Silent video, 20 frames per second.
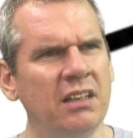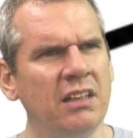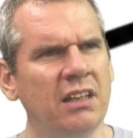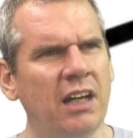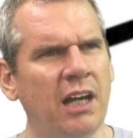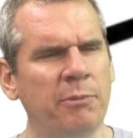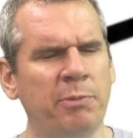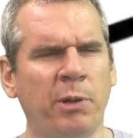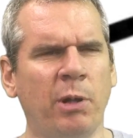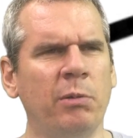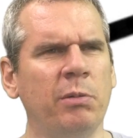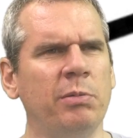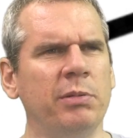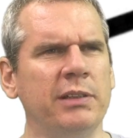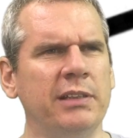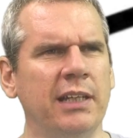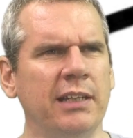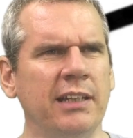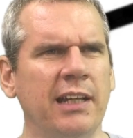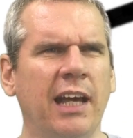I probably
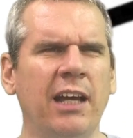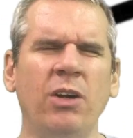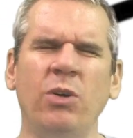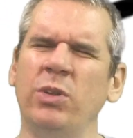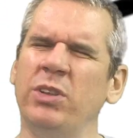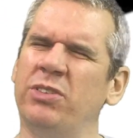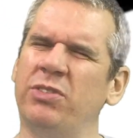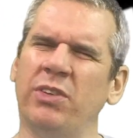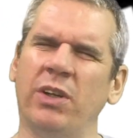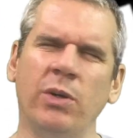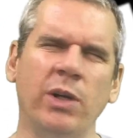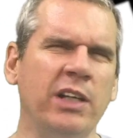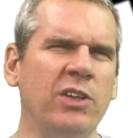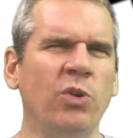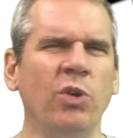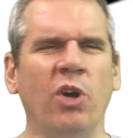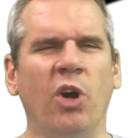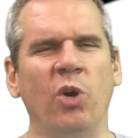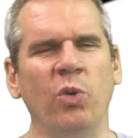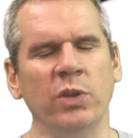didn't. I
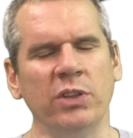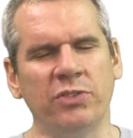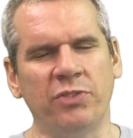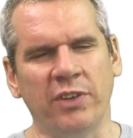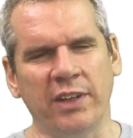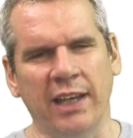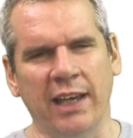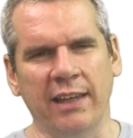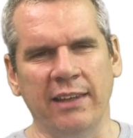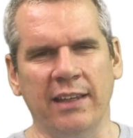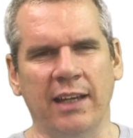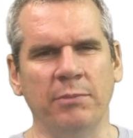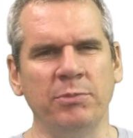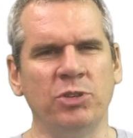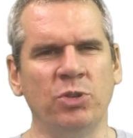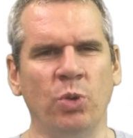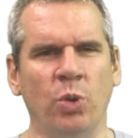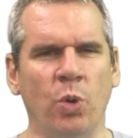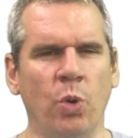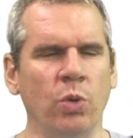don't always forget that. I'm
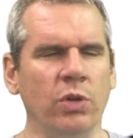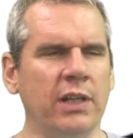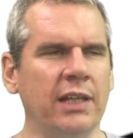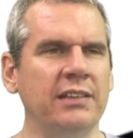so old,